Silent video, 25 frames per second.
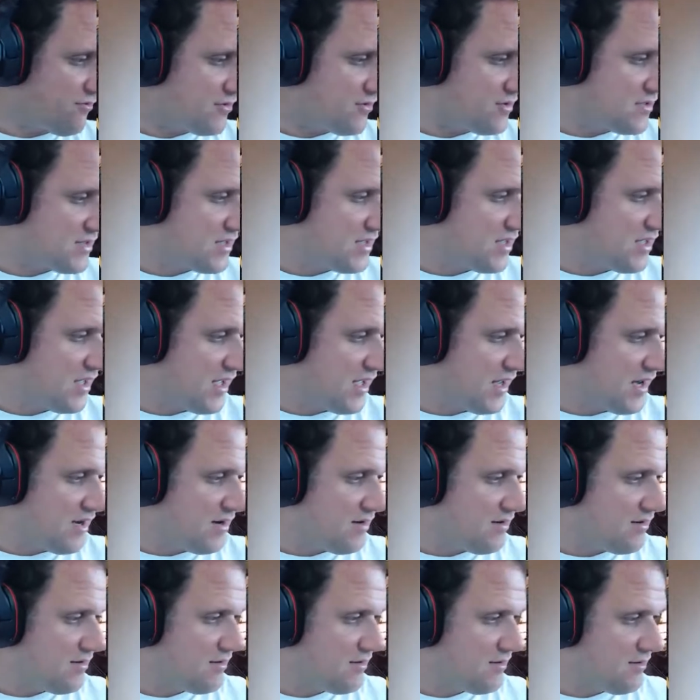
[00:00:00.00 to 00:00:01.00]
for his
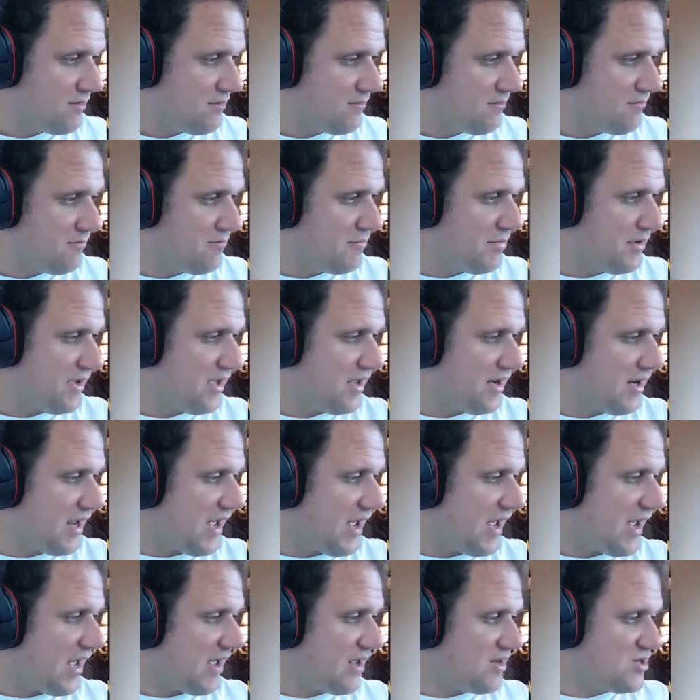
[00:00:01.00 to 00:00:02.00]
gun,
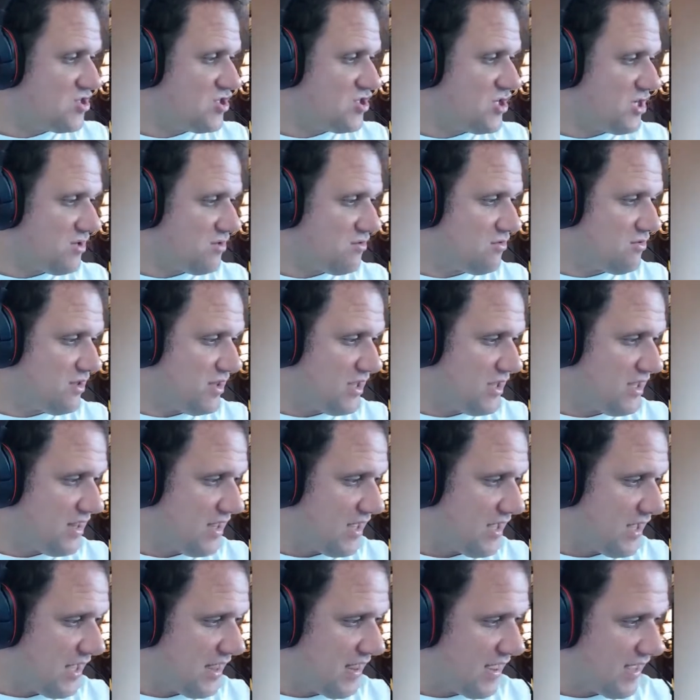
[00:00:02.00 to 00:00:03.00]
but generally,
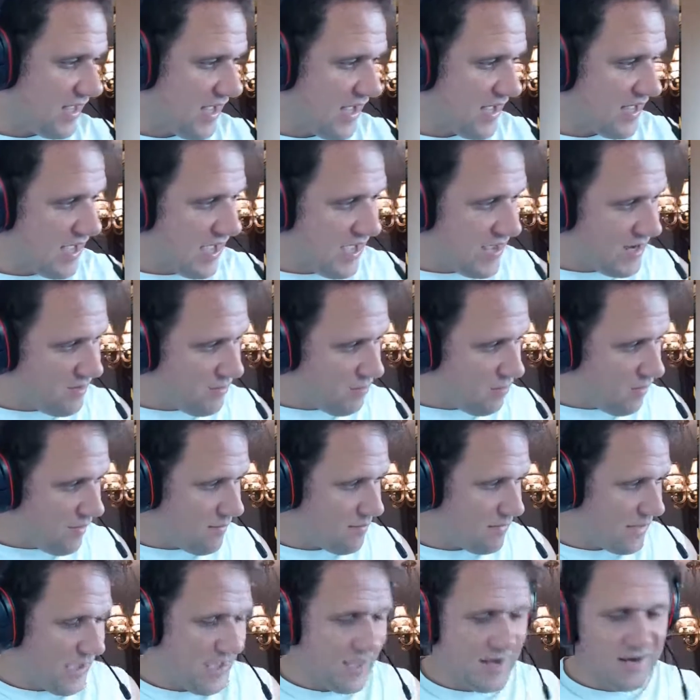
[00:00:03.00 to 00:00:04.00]

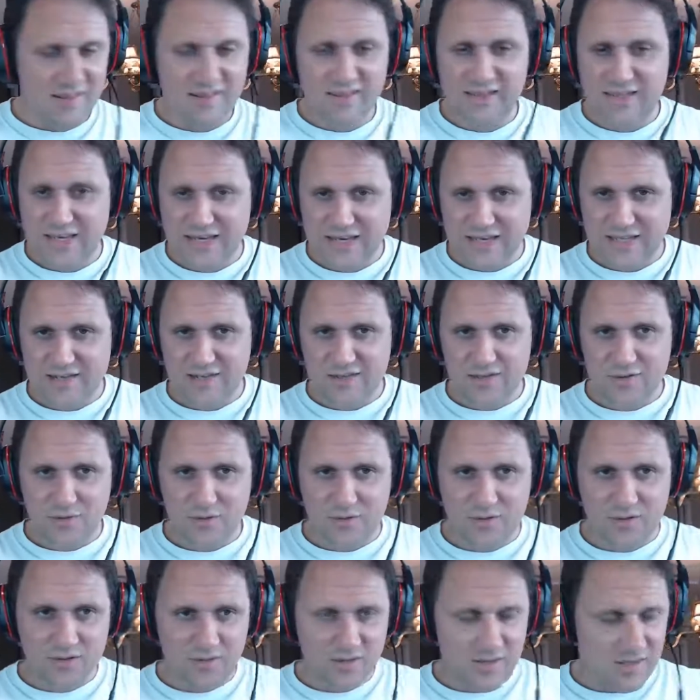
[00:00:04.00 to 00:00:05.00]
I'm kind of leaning
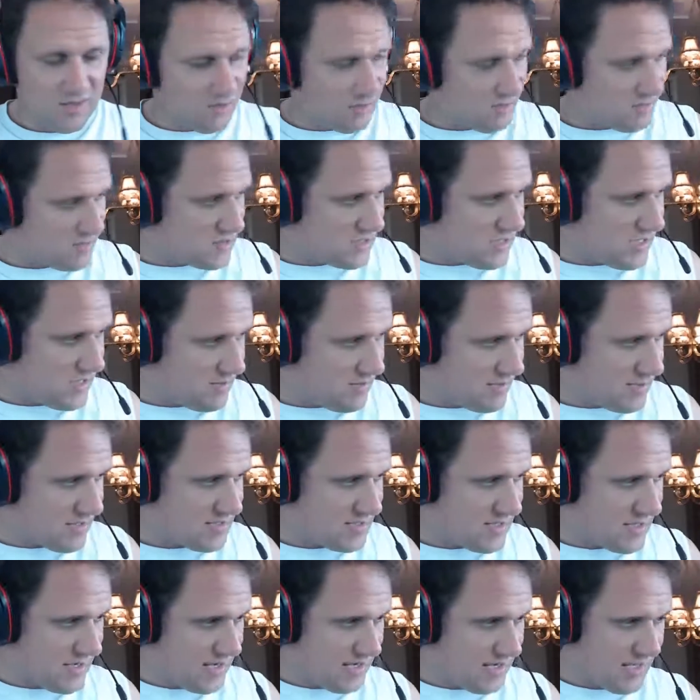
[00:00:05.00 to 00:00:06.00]
toward the Earth Shade
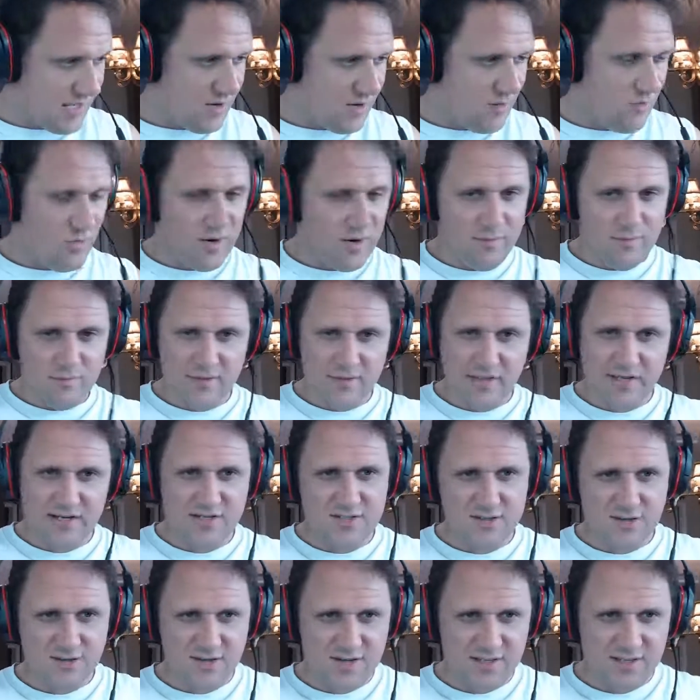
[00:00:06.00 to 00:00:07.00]
because I kind of want him
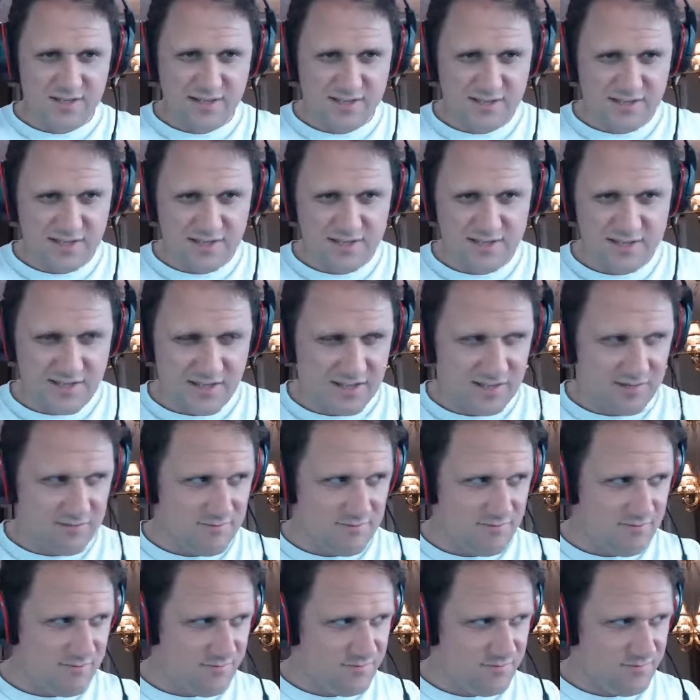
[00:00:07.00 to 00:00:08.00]
like dirty, like dust, like
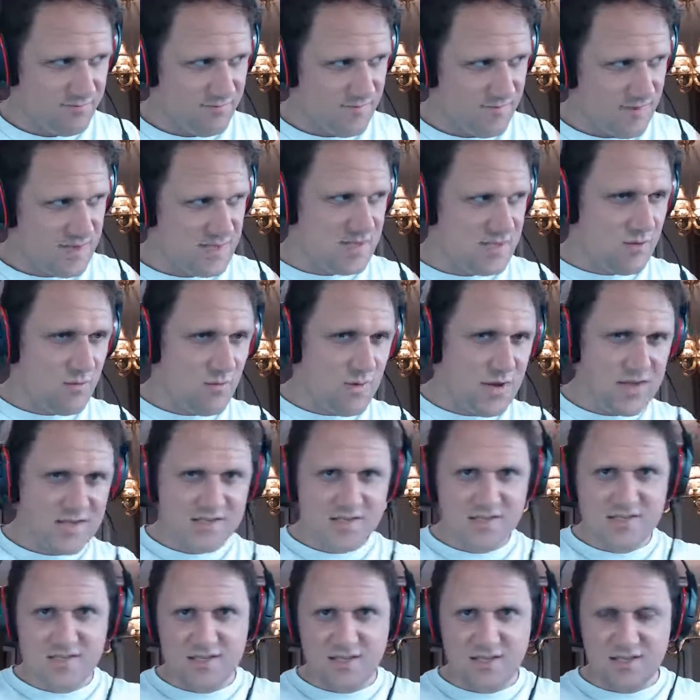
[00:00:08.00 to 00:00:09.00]
he's in the
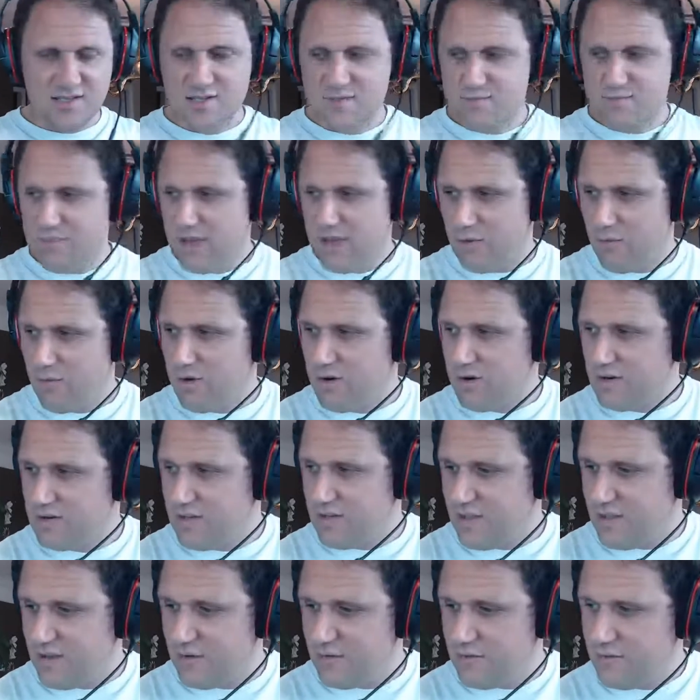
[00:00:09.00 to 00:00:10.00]
West, he's in like this backwater
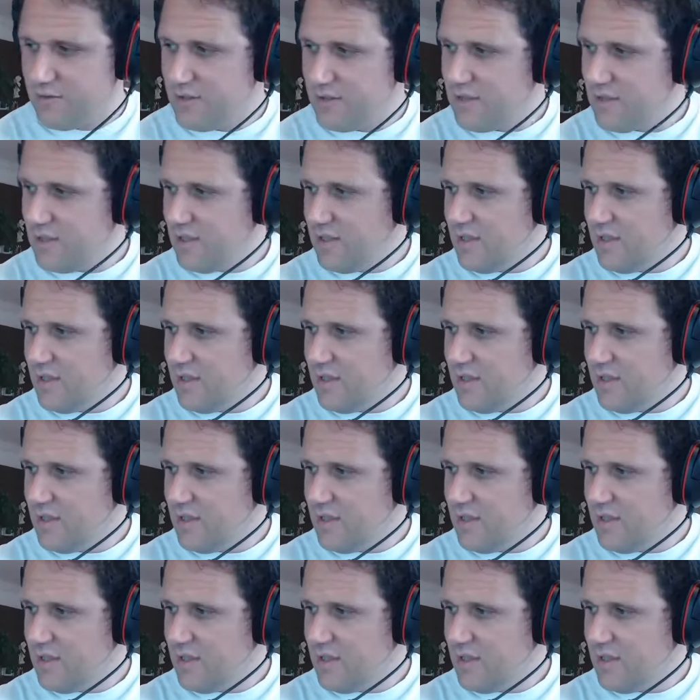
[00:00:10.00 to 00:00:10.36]
town,